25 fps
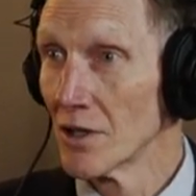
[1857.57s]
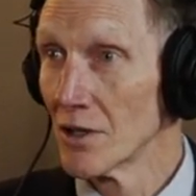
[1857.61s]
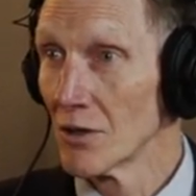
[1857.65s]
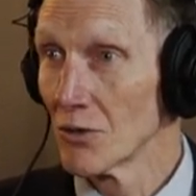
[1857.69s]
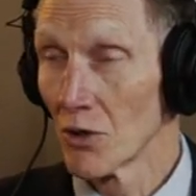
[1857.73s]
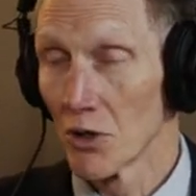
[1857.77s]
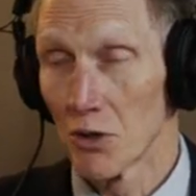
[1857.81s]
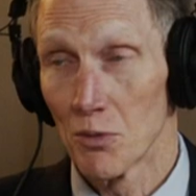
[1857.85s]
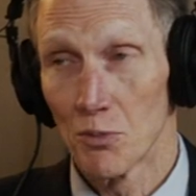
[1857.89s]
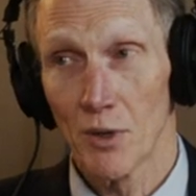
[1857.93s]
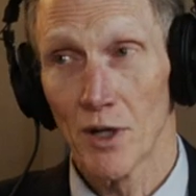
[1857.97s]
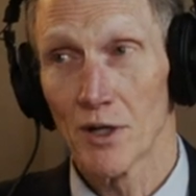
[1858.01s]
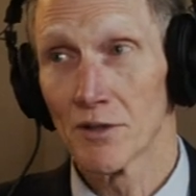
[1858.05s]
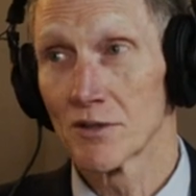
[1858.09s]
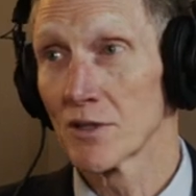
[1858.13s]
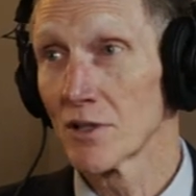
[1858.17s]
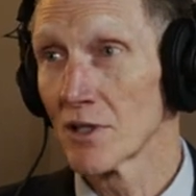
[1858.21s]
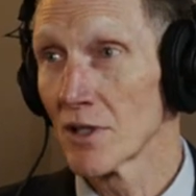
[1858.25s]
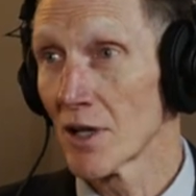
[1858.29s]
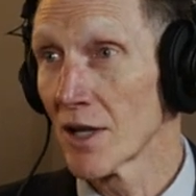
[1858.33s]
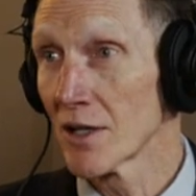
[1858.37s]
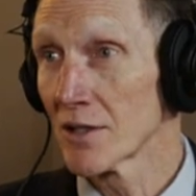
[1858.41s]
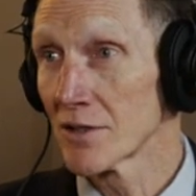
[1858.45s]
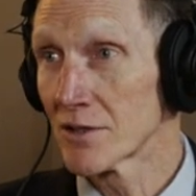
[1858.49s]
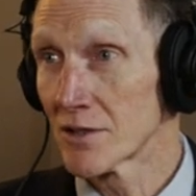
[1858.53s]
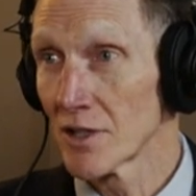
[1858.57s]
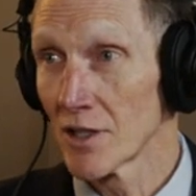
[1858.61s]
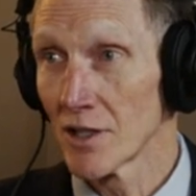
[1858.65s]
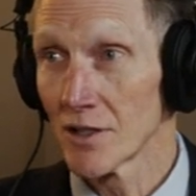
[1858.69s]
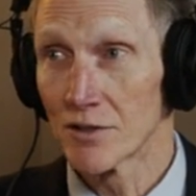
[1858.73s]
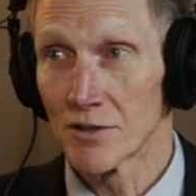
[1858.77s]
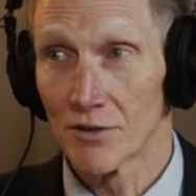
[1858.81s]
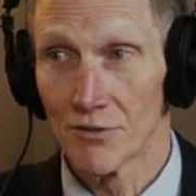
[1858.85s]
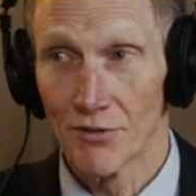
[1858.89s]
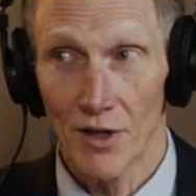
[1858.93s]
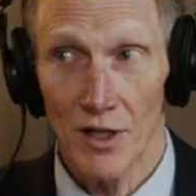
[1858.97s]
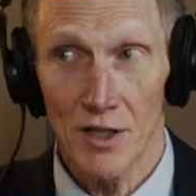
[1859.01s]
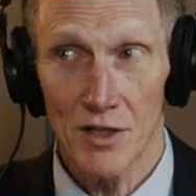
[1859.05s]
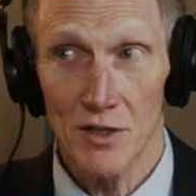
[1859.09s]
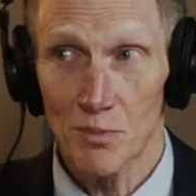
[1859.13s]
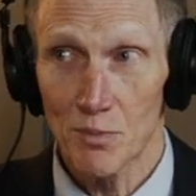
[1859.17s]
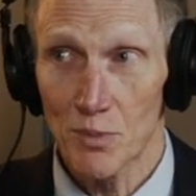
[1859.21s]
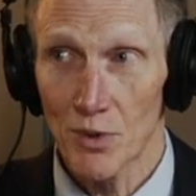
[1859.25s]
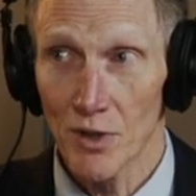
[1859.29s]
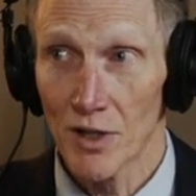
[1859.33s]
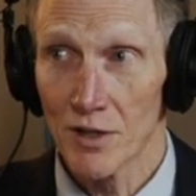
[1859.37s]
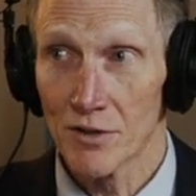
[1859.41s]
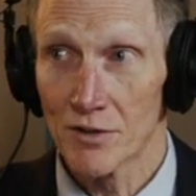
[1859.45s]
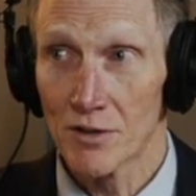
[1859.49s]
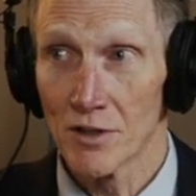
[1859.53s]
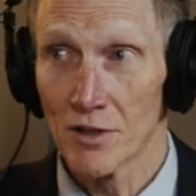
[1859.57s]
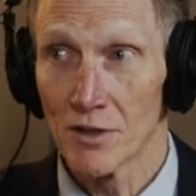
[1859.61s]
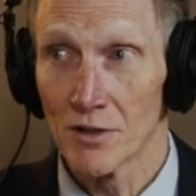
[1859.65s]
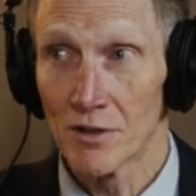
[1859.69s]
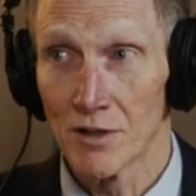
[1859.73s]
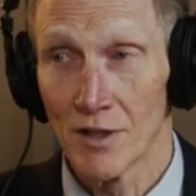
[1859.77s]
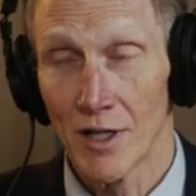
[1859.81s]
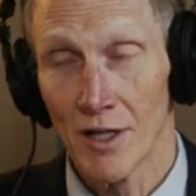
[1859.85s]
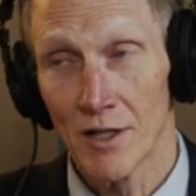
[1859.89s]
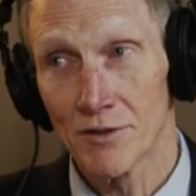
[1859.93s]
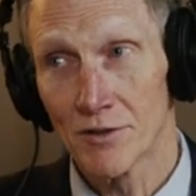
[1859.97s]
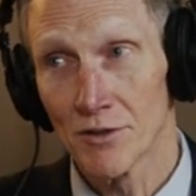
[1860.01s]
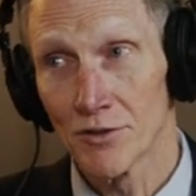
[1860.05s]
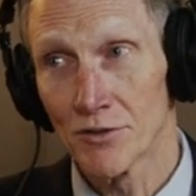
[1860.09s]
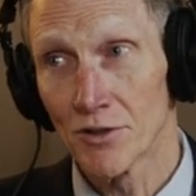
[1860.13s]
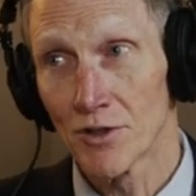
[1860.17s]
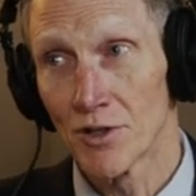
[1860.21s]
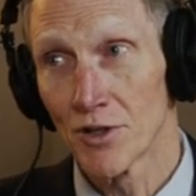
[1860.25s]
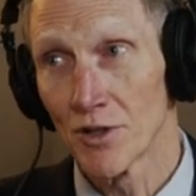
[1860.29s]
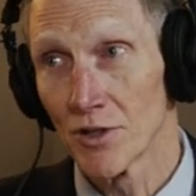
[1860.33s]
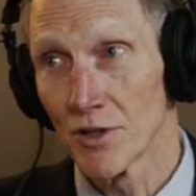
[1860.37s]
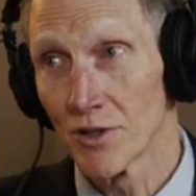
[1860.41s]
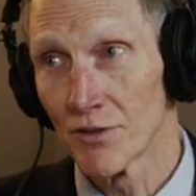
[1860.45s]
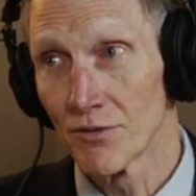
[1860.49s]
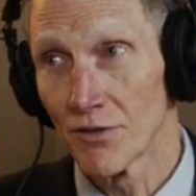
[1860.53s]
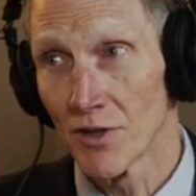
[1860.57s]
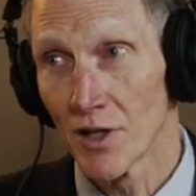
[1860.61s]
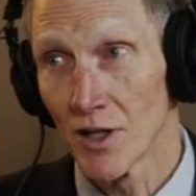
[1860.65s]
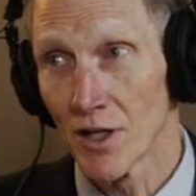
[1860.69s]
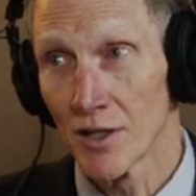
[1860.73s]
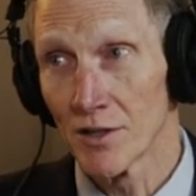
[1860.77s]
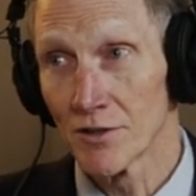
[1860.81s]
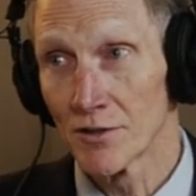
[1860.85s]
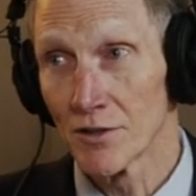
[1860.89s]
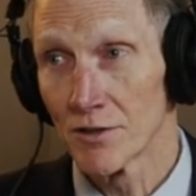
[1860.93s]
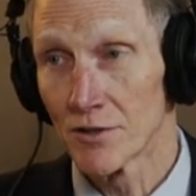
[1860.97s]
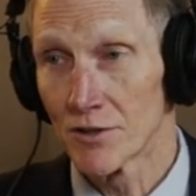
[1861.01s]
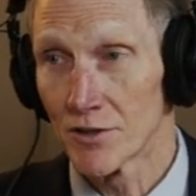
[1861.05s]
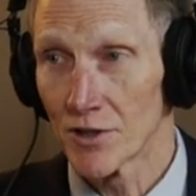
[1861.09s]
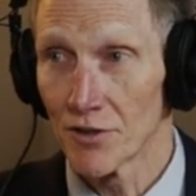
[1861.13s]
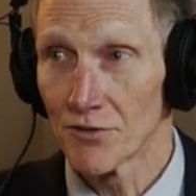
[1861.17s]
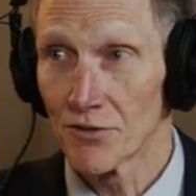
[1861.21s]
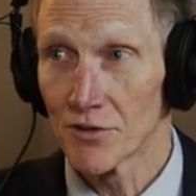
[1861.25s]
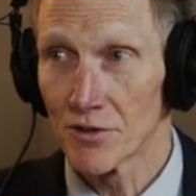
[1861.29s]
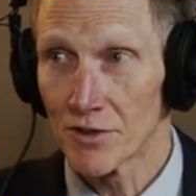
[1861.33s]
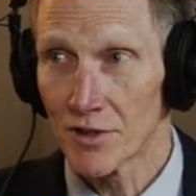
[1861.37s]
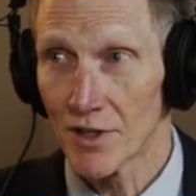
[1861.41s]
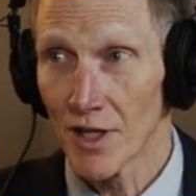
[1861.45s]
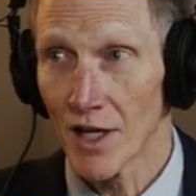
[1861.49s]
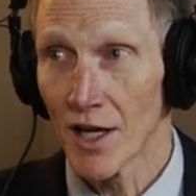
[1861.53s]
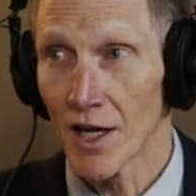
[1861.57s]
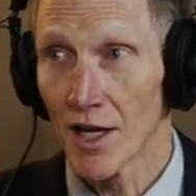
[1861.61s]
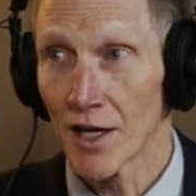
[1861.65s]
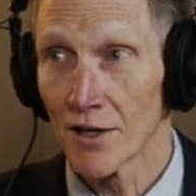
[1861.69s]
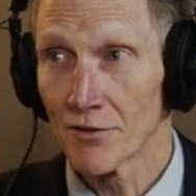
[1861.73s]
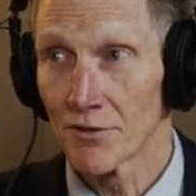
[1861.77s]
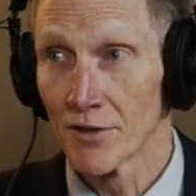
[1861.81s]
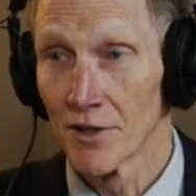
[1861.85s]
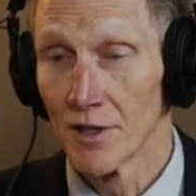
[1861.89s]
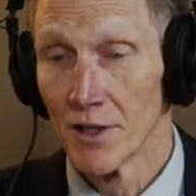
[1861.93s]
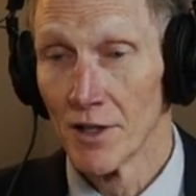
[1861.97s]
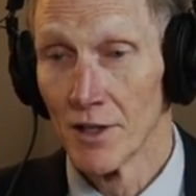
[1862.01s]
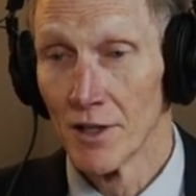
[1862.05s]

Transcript: with the President of the United States, the Vice President, the National Security Advisor, the Chief of Staff,